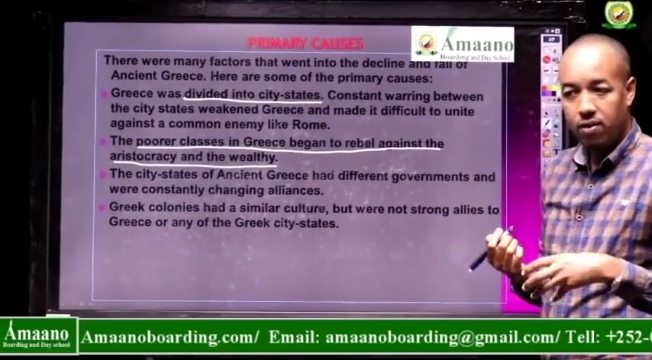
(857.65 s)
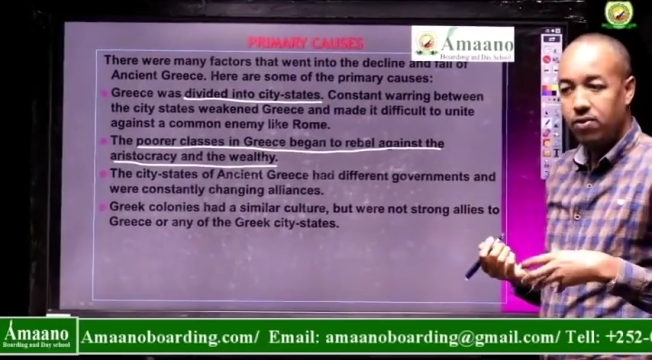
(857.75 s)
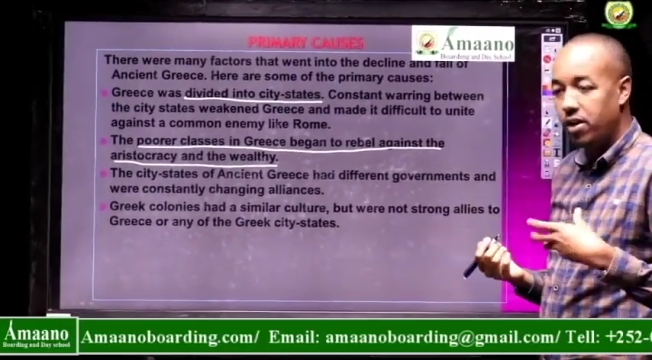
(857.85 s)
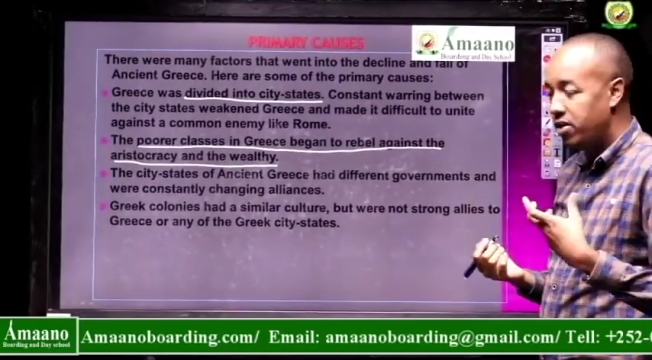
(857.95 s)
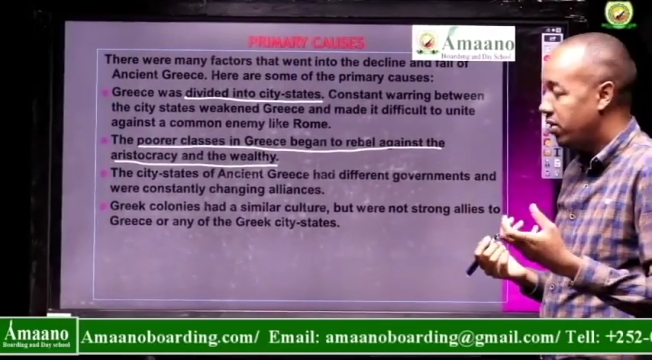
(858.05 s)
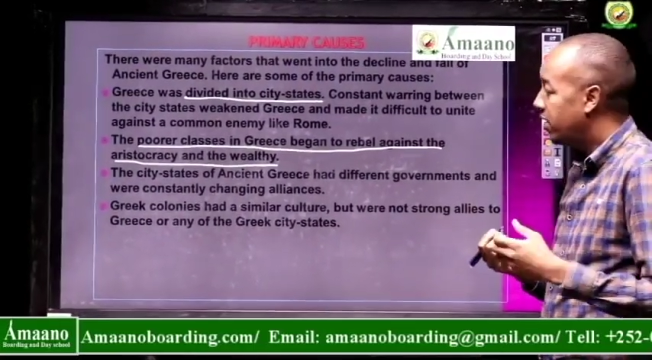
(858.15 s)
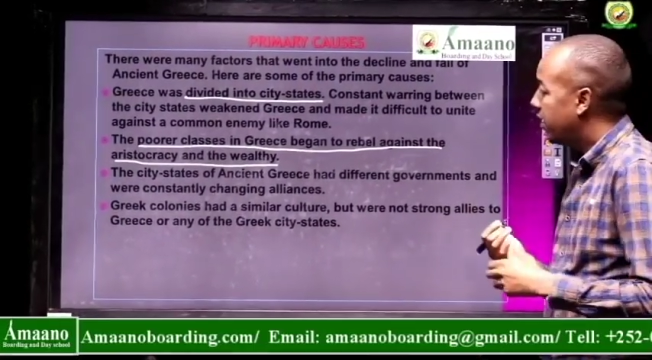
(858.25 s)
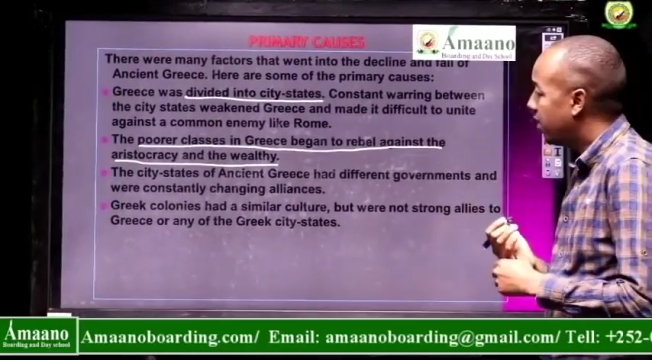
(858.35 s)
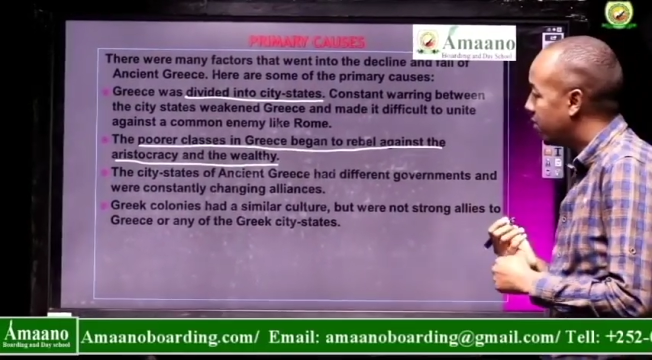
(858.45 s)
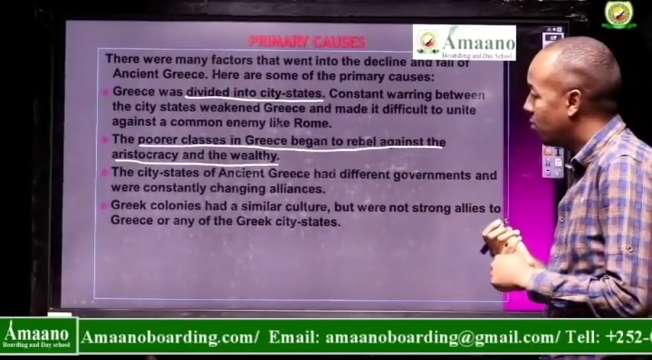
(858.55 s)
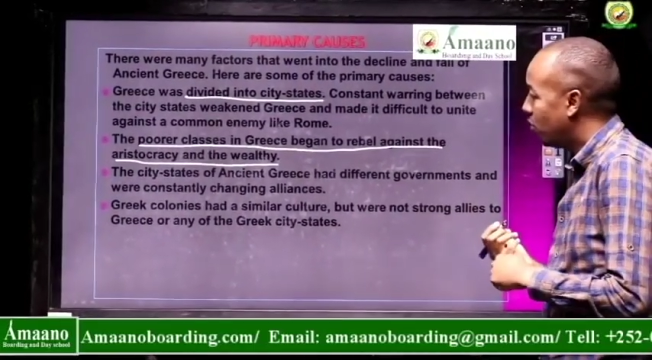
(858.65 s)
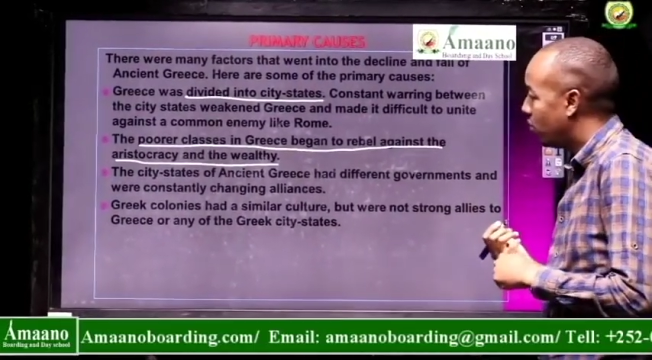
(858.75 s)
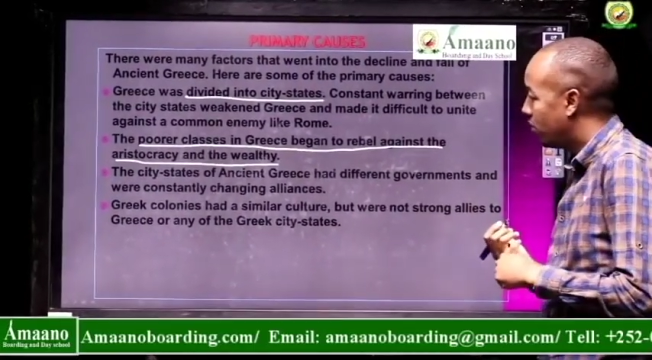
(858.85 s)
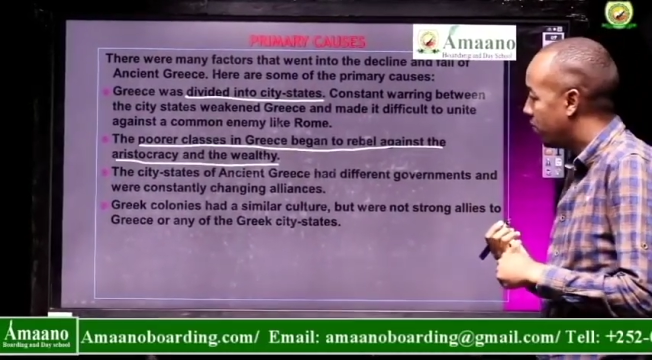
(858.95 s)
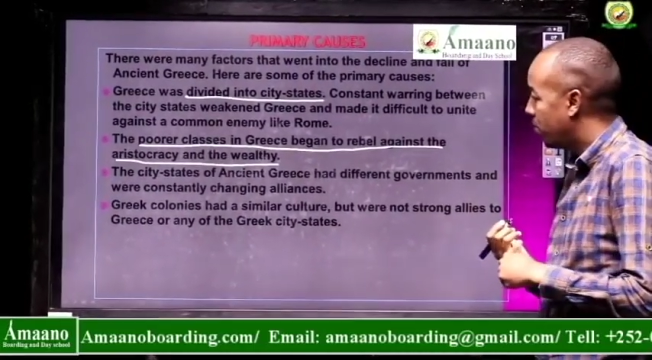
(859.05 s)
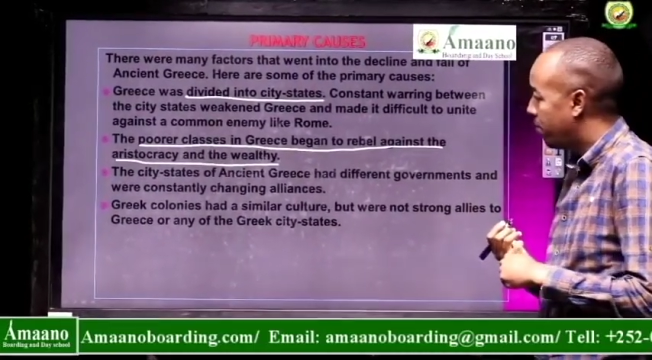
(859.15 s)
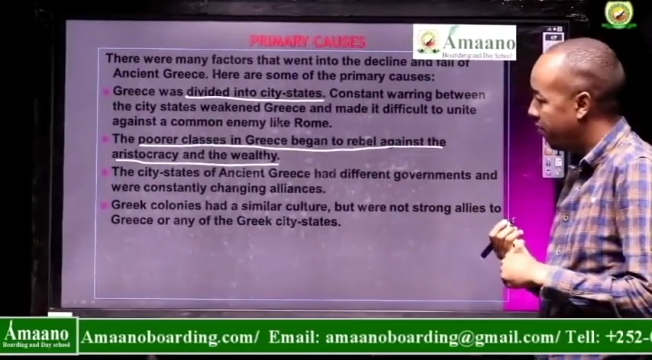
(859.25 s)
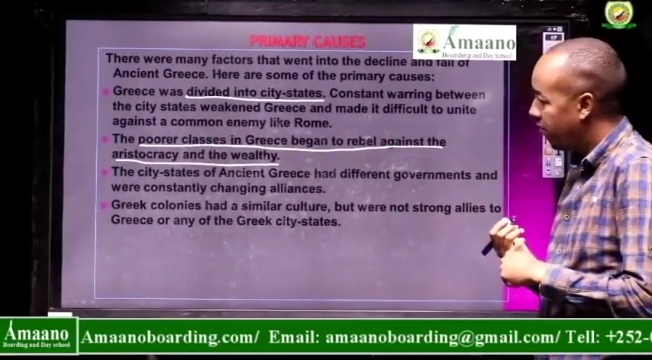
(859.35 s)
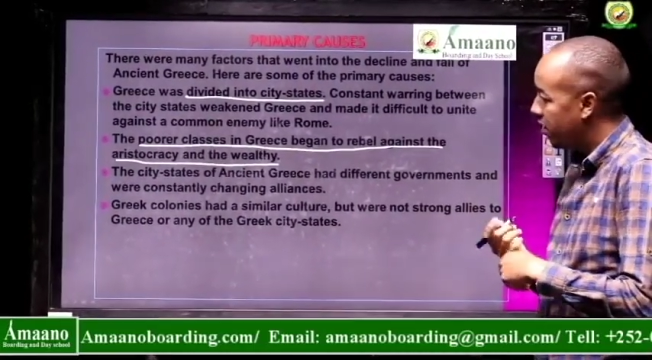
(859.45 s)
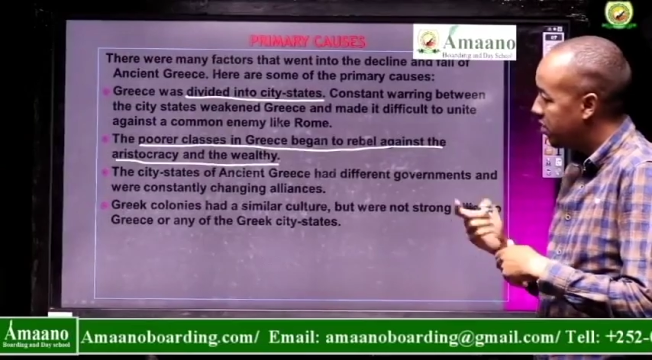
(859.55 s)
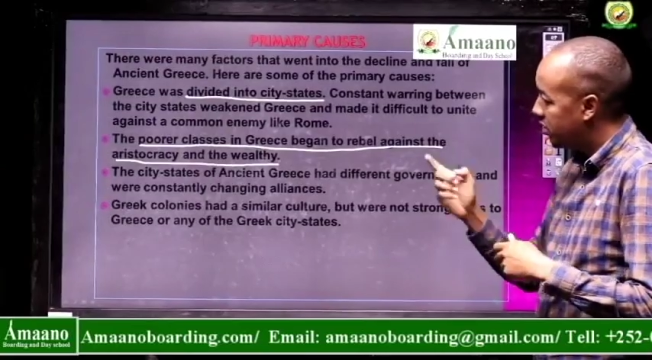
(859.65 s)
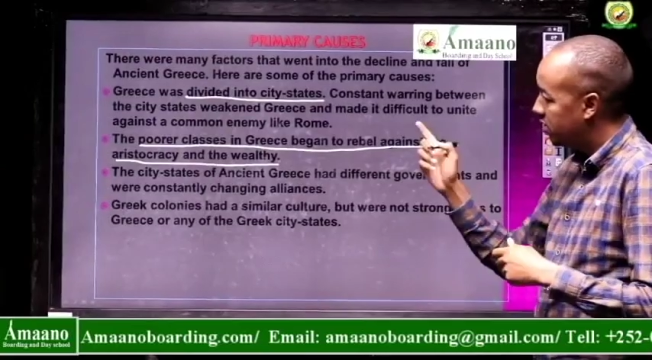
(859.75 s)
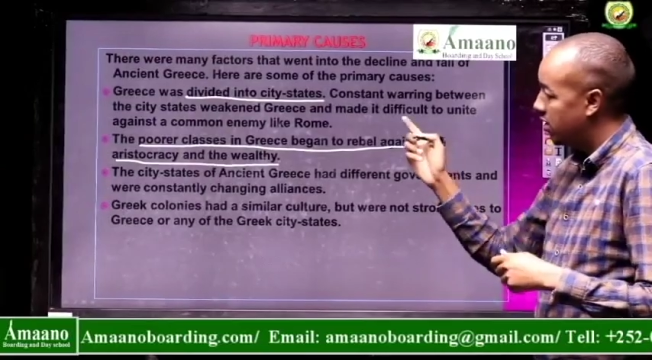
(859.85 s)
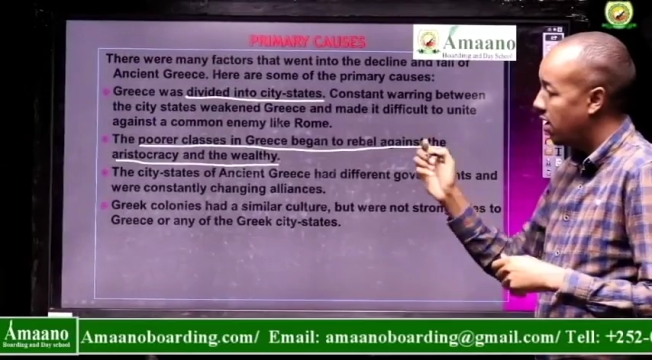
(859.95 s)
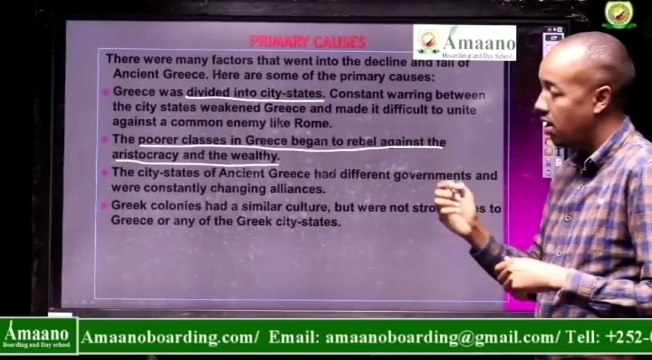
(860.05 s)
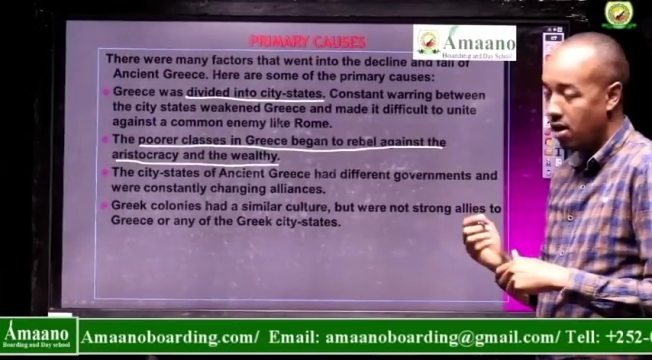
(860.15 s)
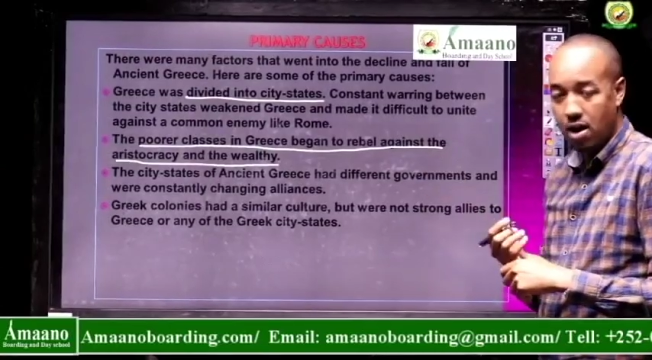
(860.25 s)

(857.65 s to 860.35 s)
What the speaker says: they did not get most of the privileges the